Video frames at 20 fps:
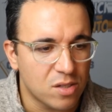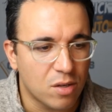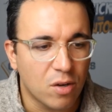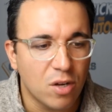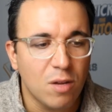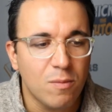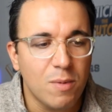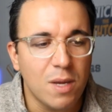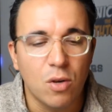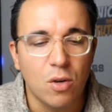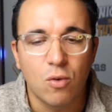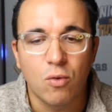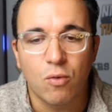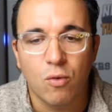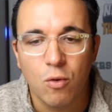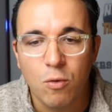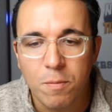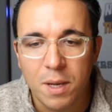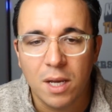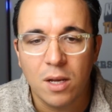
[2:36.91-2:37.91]
They're going to be
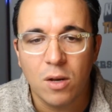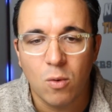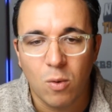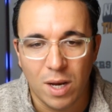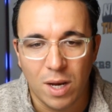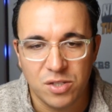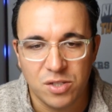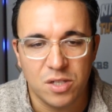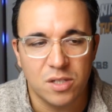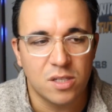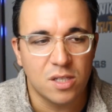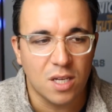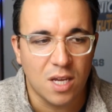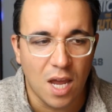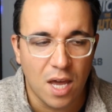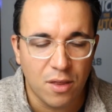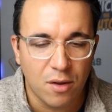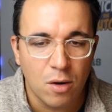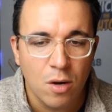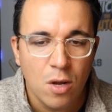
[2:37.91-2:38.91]
grouping questions
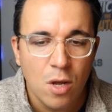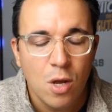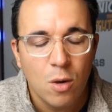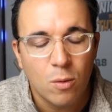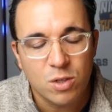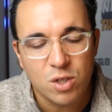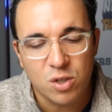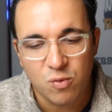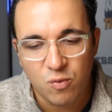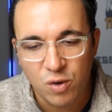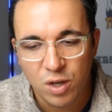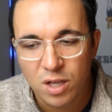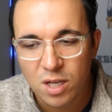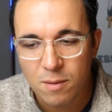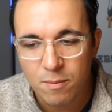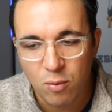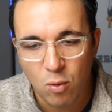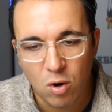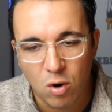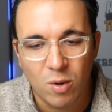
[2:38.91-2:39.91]
together, which is really
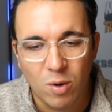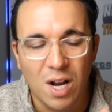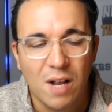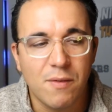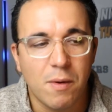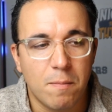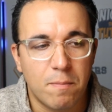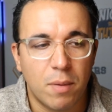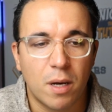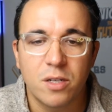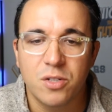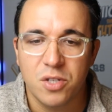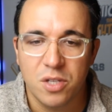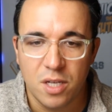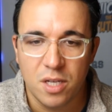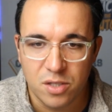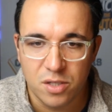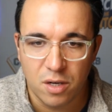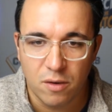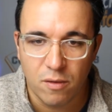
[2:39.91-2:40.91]
important. We're going to have a bunch of
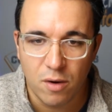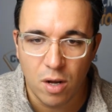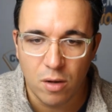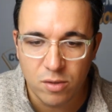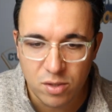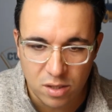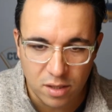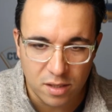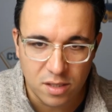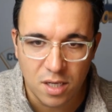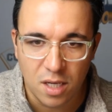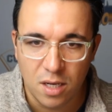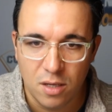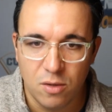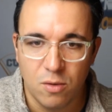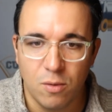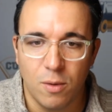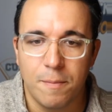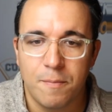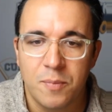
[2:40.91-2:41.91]
these in a row, so let's get
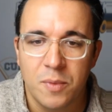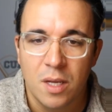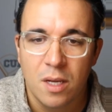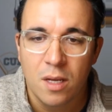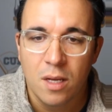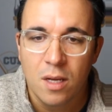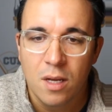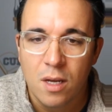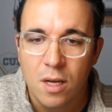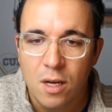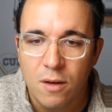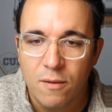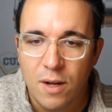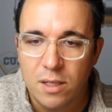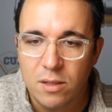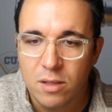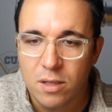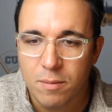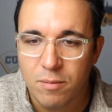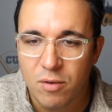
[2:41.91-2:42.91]
into it.
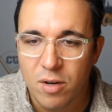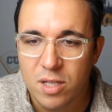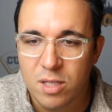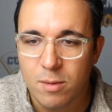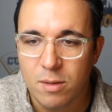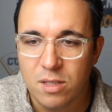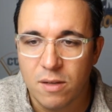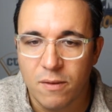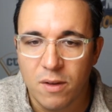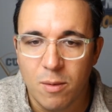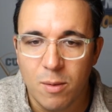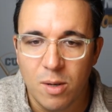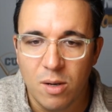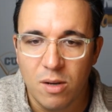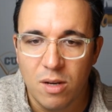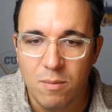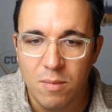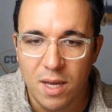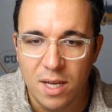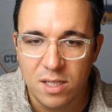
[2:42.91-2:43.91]
Following the principles of
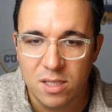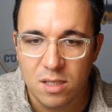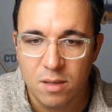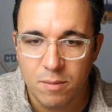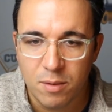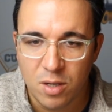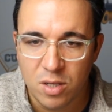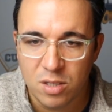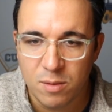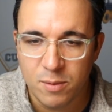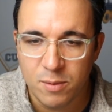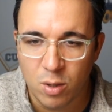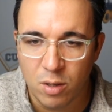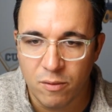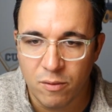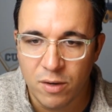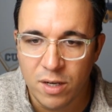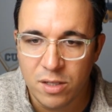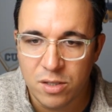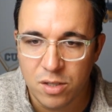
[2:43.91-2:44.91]
community based participatory
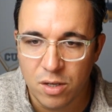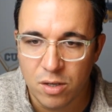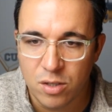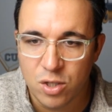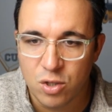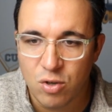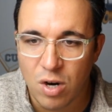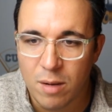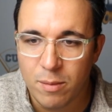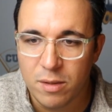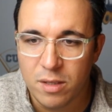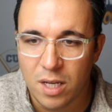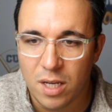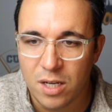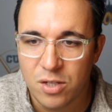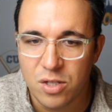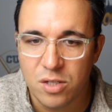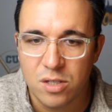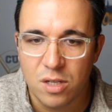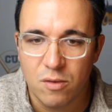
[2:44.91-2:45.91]
research, tribal
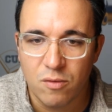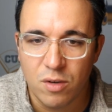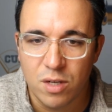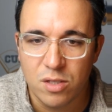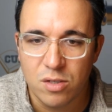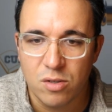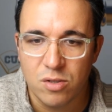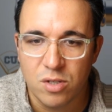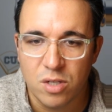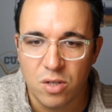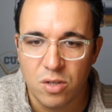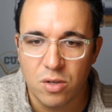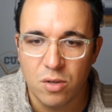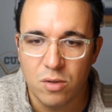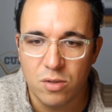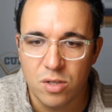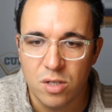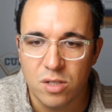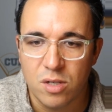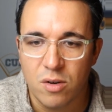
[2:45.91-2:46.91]
nations and research
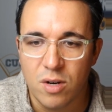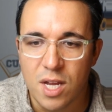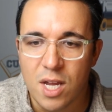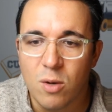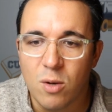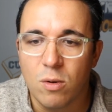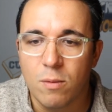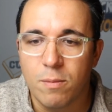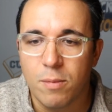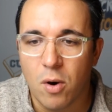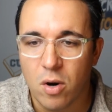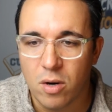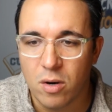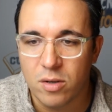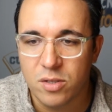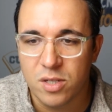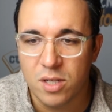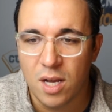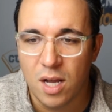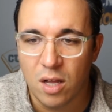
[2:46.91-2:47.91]
institutions are equal
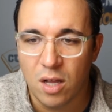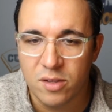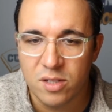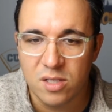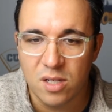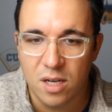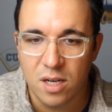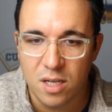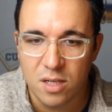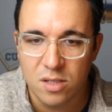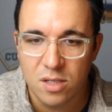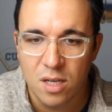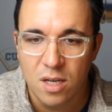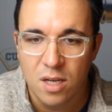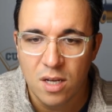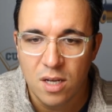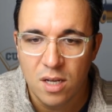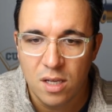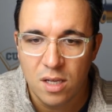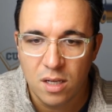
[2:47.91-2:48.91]
partners in health studies
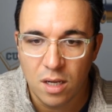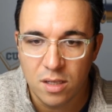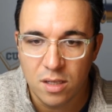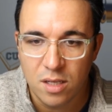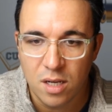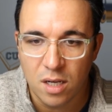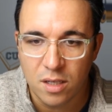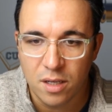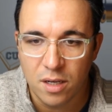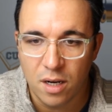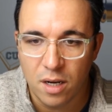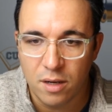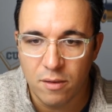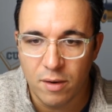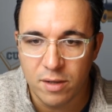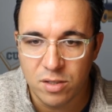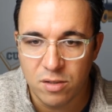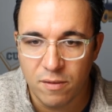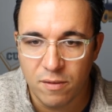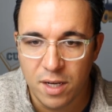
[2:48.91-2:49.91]
conducted on
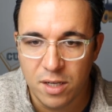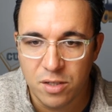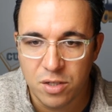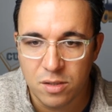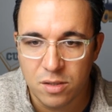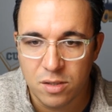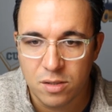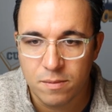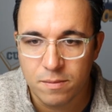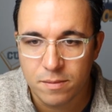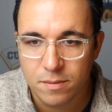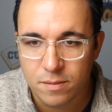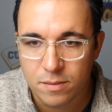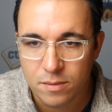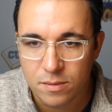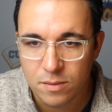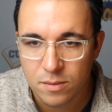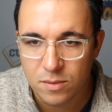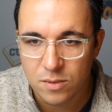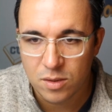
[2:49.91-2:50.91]
reservations
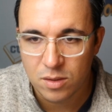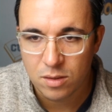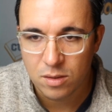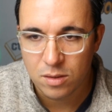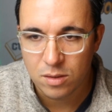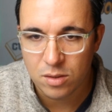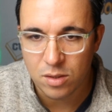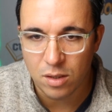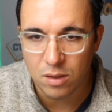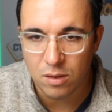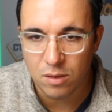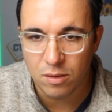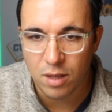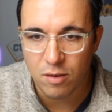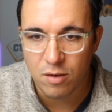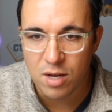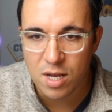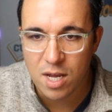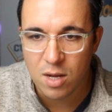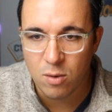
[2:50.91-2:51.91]
so
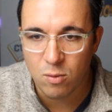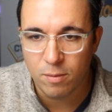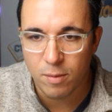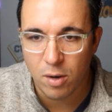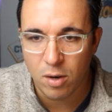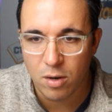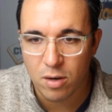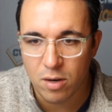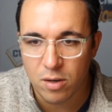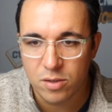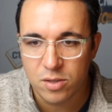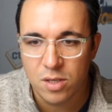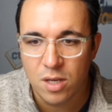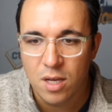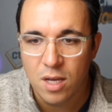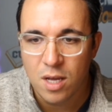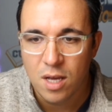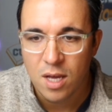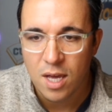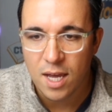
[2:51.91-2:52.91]
they're equal partners.
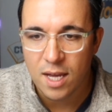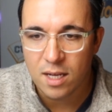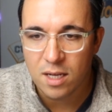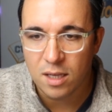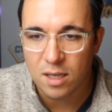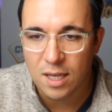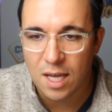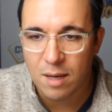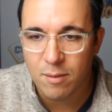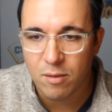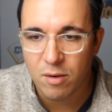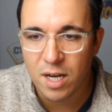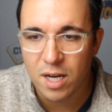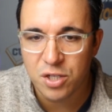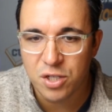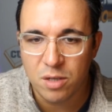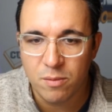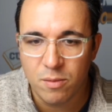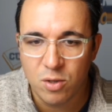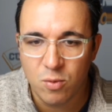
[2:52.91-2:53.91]
A
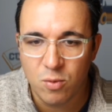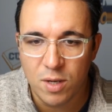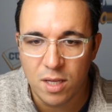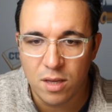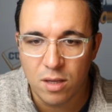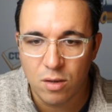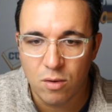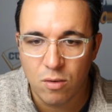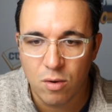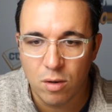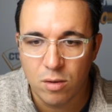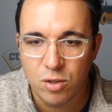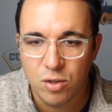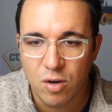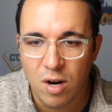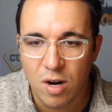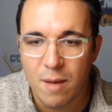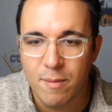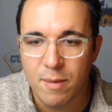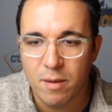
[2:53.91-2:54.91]
collaboration between the Crow
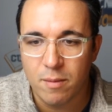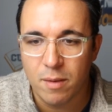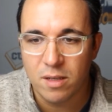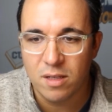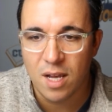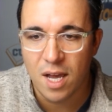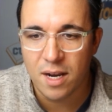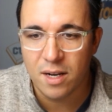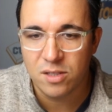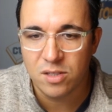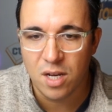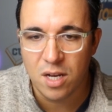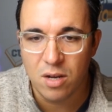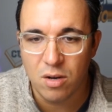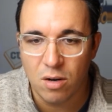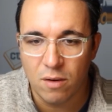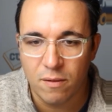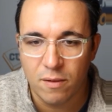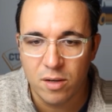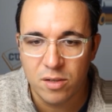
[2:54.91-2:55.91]
Tribe and Montana State
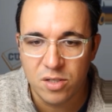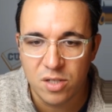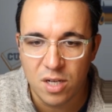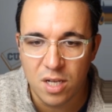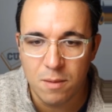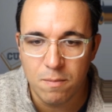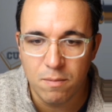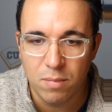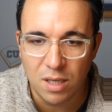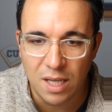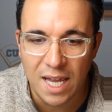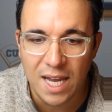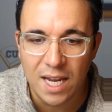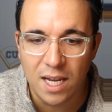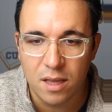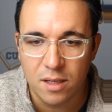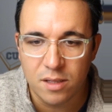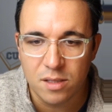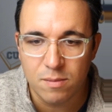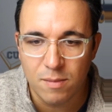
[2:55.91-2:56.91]
University blank
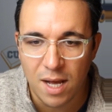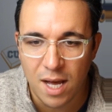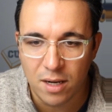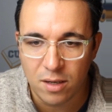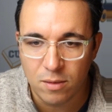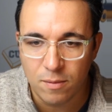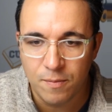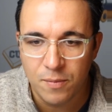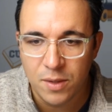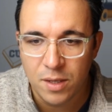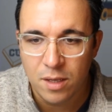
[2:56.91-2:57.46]
this model.